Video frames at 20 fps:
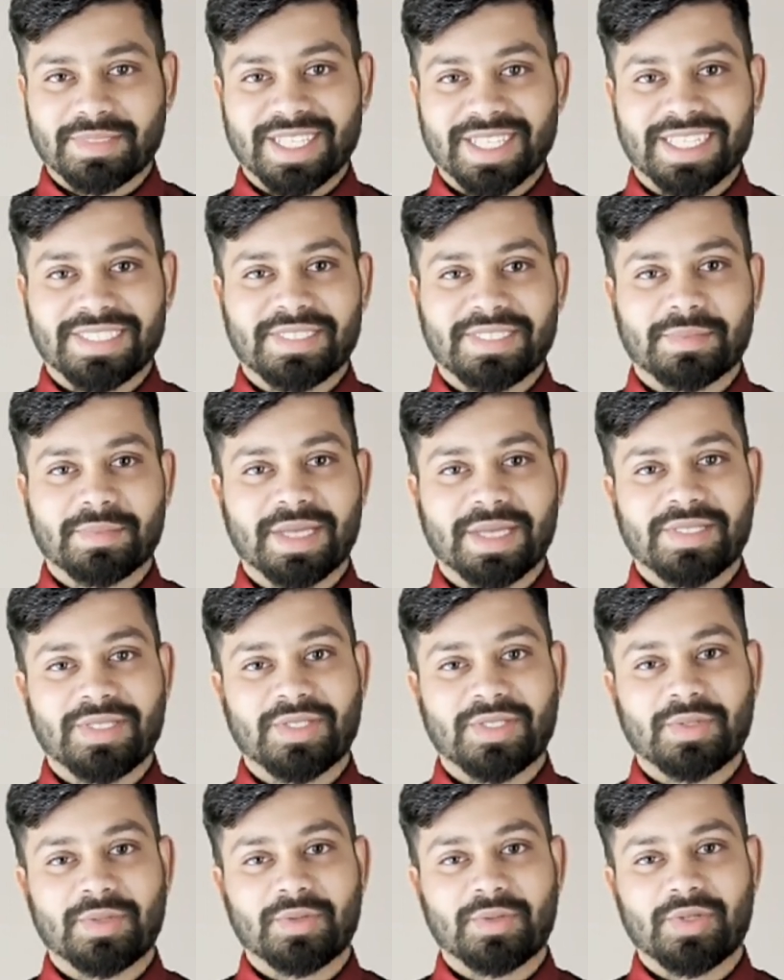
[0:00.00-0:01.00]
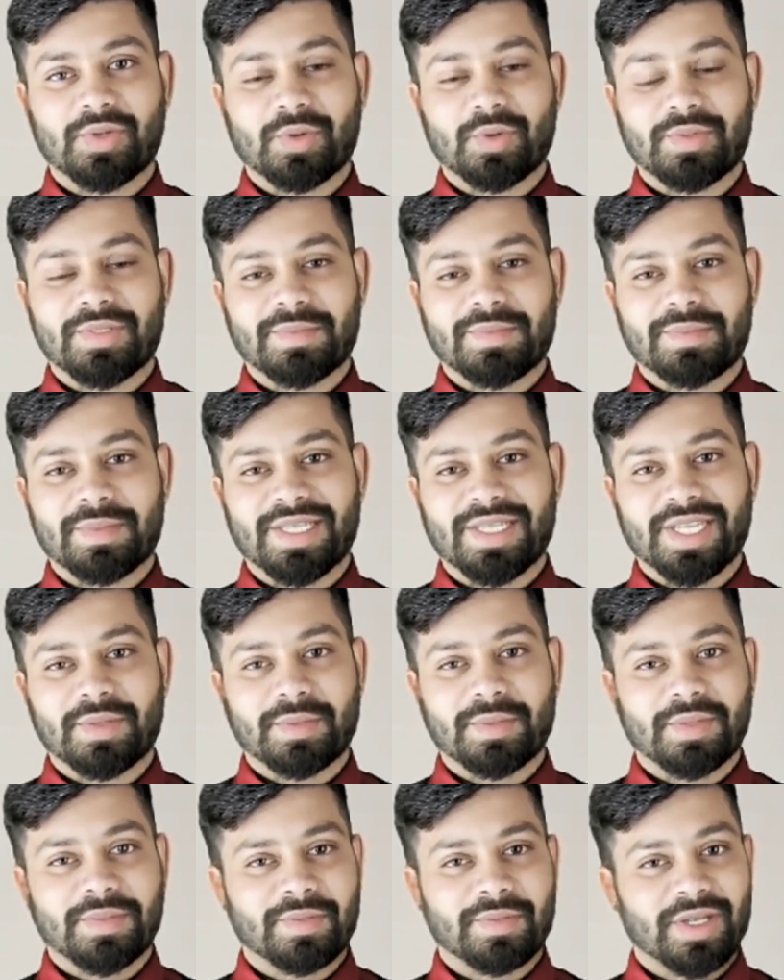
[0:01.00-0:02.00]
It's better to use
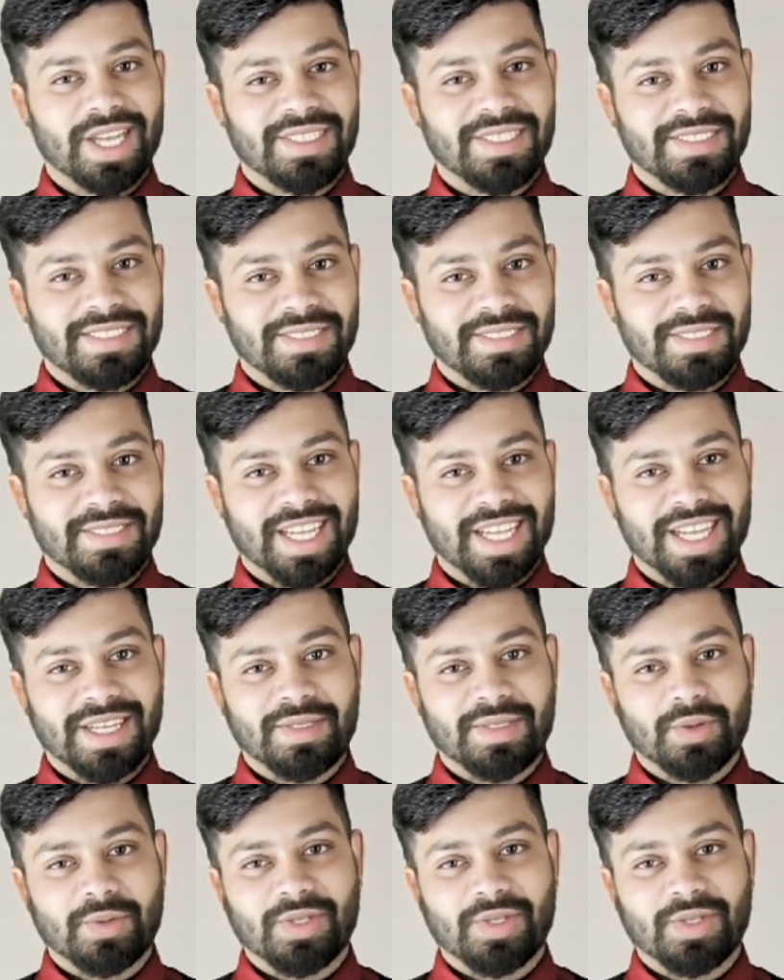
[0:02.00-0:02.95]
multiple phrases than